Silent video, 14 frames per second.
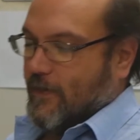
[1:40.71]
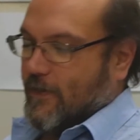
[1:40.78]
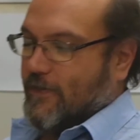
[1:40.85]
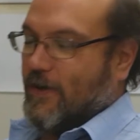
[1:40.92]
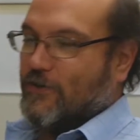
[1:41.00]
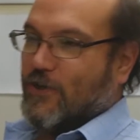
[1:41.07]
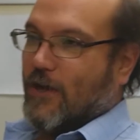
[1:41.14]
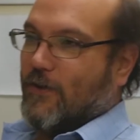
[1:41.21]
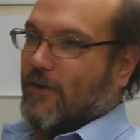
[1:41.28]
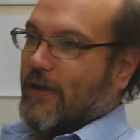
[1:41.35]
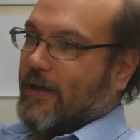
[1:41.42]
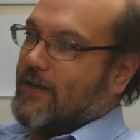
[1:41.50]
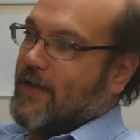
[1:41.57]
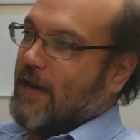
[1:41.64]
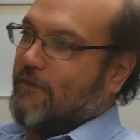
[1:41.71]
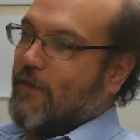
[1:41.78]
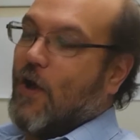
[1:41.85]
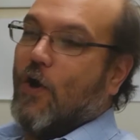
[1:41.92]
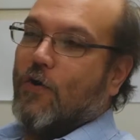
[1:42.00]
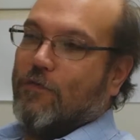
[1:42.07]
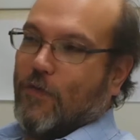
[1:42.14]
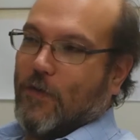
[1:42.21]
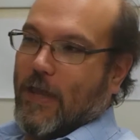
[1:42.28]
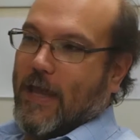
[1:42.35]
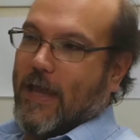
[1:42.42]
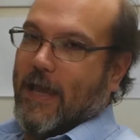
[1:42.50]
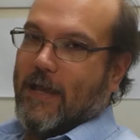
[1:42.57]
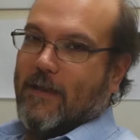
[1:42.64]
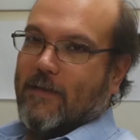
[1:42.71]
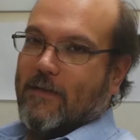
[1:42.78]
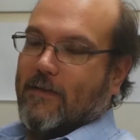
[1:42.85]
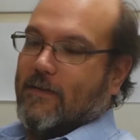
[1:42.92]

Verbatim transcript: they're juggling kind of overlaying